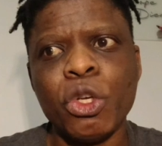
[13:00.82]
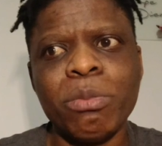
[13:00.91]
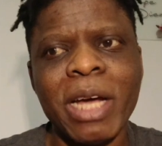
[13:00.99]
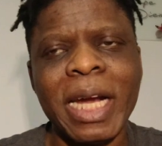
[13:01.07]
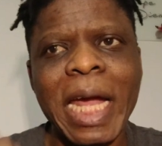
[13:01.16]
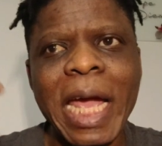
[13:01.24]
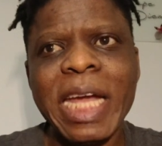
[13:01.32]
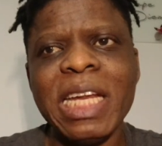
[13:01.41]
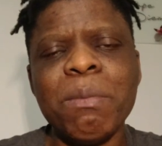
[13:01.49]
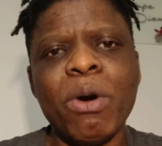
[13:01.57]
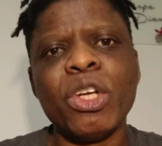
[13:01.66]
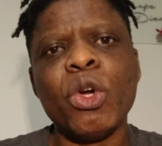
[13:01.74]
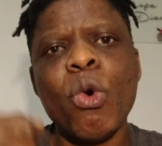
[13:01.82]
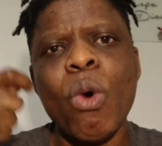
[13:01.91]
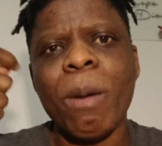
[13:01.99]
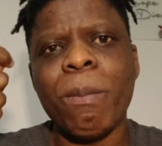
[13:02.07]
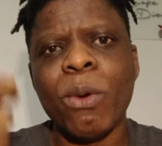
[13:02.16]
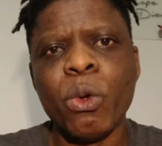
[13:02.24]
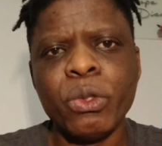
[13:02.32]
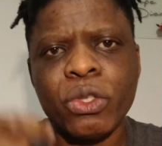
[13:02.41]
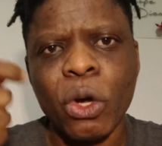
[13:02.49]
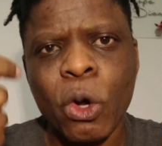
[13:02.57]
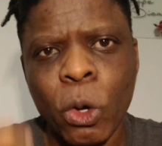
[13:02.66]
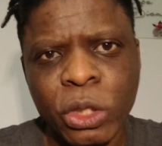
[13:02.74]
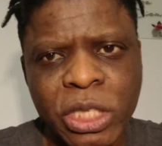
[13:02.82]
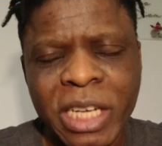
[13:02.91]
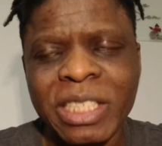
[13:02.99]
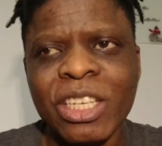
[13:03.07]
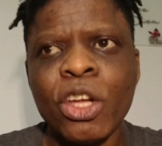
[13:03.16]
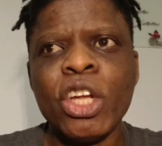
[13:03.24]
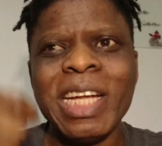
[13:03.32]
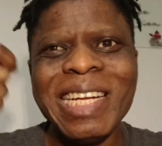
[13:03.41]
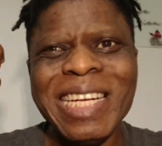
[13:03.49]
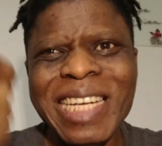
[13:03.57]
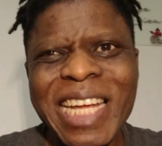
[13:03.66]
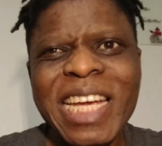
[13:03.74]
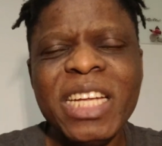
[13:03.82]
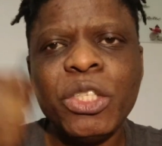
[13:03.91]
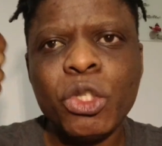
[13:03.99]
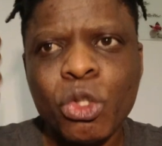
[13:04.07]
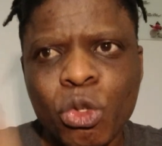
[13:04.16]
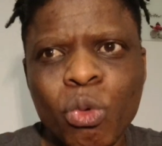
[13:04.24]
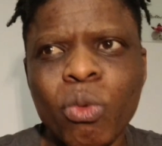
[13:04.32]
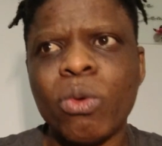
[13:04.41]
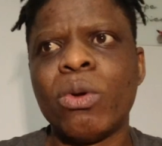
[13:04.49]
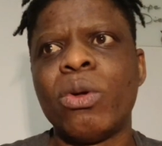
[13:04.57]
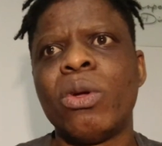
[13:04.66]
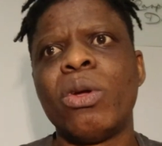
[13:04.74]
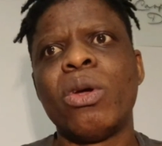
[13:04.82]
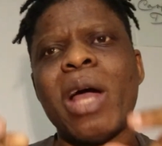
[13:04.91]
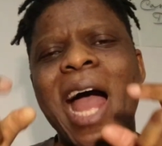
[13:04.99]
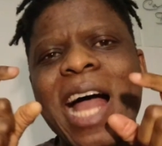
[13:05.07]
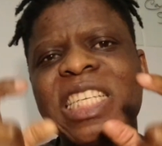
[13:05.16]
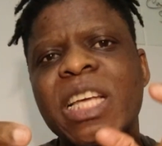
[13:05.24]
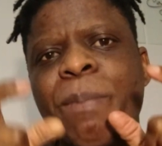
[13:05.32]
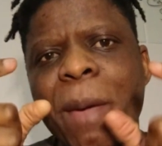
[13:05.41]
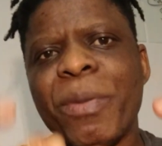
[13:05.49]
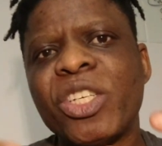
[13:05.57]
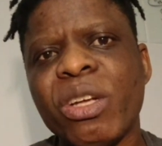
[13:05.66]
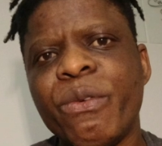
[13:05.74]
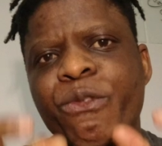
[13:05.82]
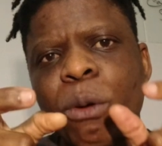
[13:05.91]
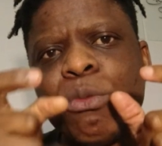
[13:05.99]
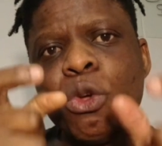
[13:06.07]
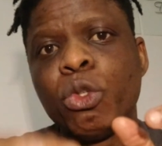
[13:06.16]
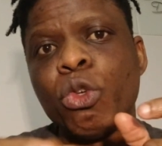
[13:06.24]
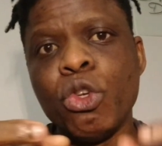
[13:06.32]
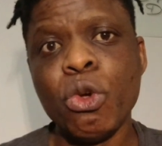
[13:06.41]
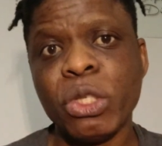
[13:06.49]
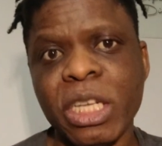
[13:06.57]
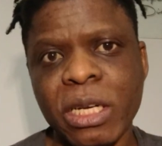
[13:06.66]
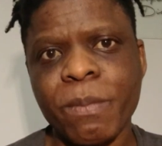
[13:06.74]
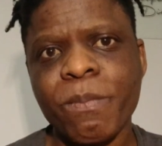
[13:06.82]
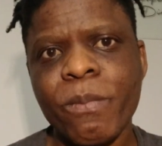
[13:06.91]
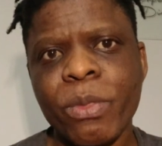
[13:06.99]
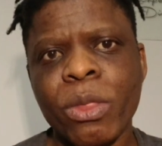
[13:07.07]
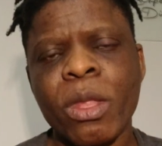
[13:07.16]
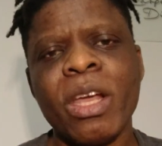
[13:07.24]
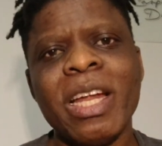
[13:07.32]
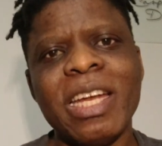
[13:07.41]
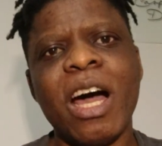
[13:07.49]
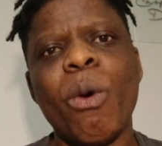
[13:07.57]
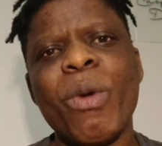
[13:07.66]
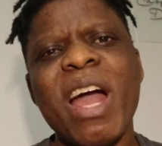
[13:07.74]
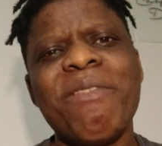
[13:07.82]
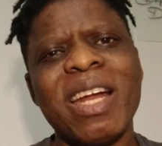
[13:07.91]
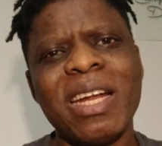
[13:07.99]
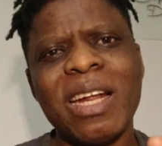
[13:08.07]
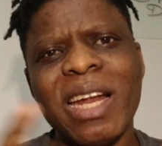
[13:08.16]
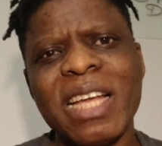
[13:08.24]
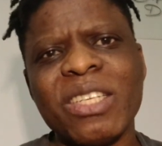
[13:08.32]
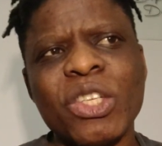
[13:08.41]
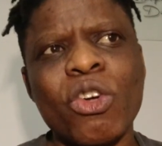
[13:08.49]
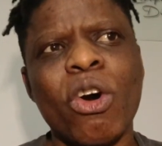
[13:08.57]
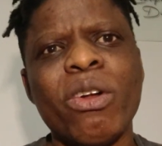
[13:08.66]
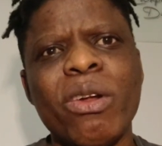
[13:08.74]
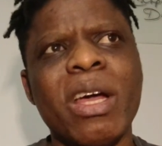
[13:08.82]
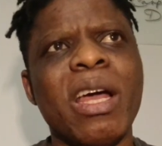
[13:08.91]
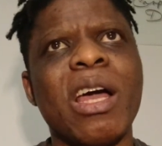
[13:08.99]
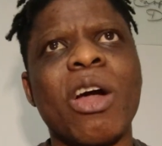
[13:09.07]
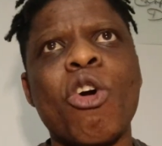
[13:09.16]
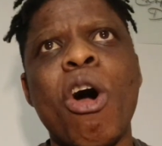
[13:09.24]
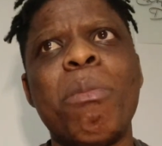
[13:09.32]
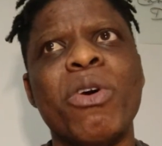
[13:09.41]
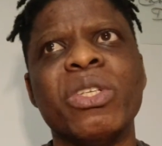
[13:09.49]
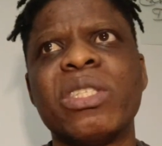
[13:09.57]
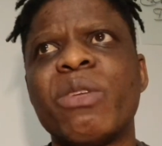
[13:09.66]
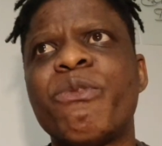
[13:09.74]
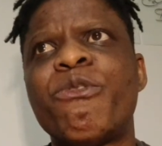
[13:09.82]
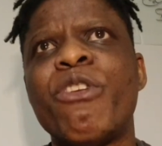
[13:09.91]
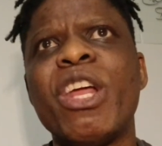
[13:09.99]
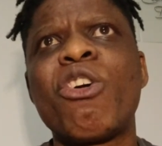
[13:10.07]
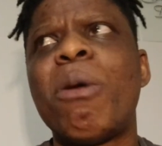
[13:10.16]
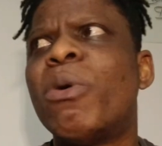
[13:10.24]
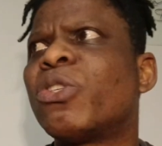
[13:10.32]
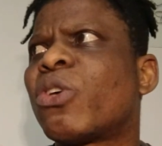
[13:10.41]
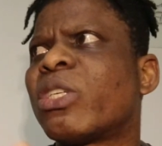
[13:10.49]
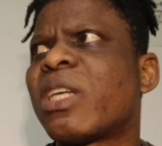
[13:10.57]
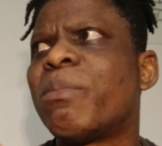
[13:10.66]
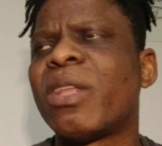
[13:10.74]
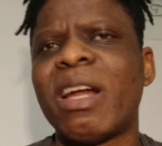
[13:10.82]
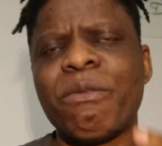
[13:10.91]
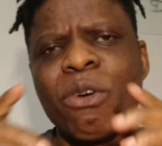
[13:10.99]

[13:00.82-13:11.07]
YouTube that anybody who uploads your content needs to ask permission from you to use it. Now, we have another license called Commons, Free Commons or something.